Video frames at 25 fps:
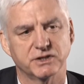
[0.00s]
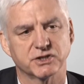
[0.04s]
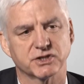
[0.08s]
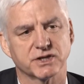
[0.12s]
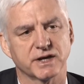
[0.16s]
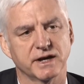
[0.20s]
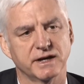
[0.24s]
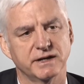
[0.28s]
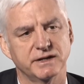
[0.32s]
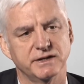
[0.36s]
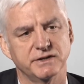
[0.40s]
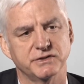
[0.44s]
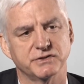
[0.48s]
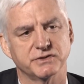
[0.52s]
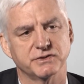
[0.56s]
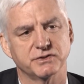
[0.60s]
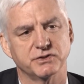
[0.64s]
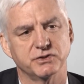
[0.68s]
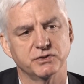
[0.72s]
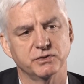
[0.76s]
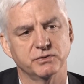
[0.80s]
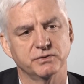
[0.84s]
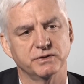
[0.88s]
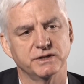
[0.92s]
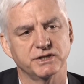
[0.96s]
Chinese
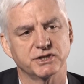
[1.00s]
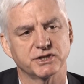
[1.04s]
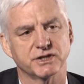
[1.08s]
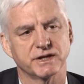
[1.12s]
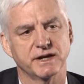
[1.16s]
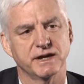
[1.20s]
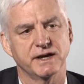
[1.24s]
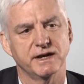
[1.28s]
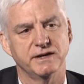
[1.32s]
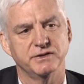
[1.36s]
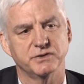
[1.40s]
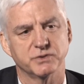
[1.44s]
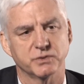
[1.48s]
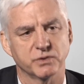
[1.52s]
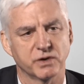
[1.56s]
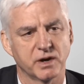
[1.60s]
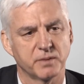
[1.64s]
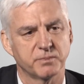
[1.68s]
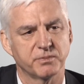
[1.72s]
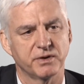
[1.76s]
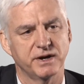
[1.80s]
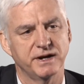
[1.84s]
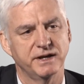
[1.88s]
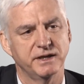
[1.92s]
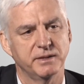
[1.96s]
jewelry chains who
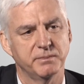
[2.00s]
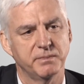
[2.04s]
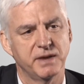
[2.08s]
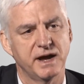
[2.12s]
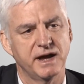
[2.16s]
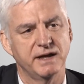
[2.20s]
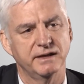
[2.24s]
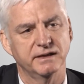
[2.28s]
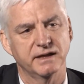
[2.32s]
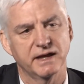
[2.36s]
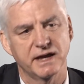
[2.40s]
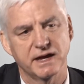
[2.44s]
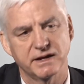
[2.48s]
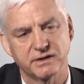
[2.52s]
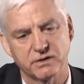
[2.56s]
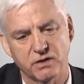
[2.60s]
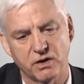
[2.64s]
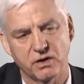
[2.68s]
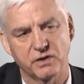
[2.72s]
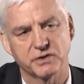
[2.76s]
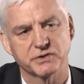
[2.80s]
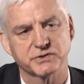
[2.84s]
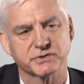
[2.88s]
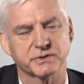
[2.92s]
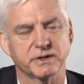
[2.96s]
operate in the mainland
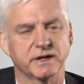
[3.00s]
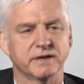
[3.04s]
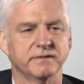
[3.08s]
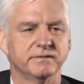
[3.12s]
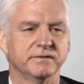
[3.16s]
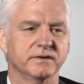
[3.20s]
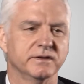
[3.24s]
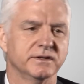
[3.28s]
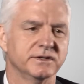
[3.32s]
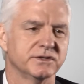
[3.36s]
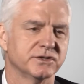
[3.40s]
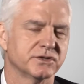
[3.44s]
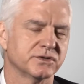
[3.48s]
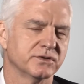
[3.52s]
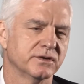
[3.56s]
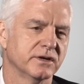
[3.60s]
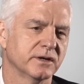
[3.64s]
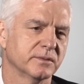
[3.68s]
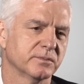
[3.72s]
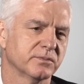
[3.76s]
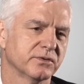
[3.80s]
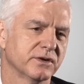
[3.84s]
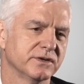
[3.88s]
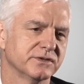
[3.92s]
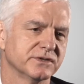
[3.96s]
also have very
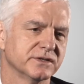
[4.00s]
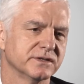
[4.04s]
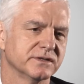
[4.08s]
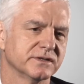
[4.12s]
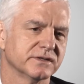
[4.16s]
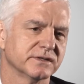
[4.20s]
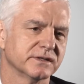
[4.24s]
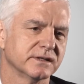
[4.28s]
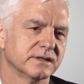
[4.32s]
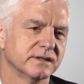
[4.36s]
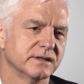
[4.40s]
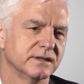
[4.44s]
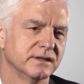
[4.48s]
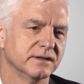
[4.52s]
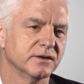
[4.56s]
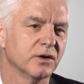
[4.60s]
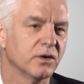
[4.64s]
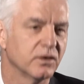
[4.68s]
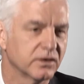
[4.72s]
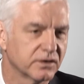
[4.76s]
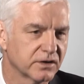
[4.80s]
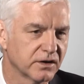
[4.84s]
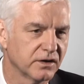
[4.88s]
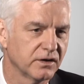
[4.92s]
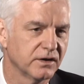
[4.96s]
strong presence in
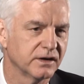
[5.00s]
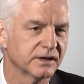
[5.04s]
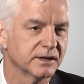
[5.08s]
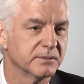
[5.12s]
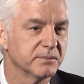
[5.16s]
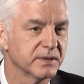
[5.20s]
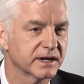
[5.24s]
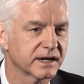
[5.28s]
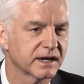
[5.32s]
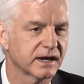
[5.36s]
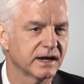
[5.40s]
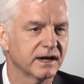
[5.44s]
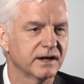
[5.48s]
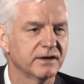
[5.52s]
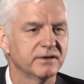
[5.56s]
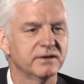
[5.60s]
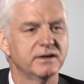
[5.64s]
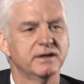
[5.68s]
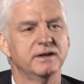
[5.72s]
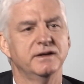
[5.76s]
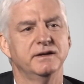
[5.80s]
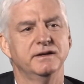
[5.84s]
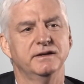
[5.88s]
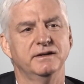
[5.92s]
Hong Kong and Macau.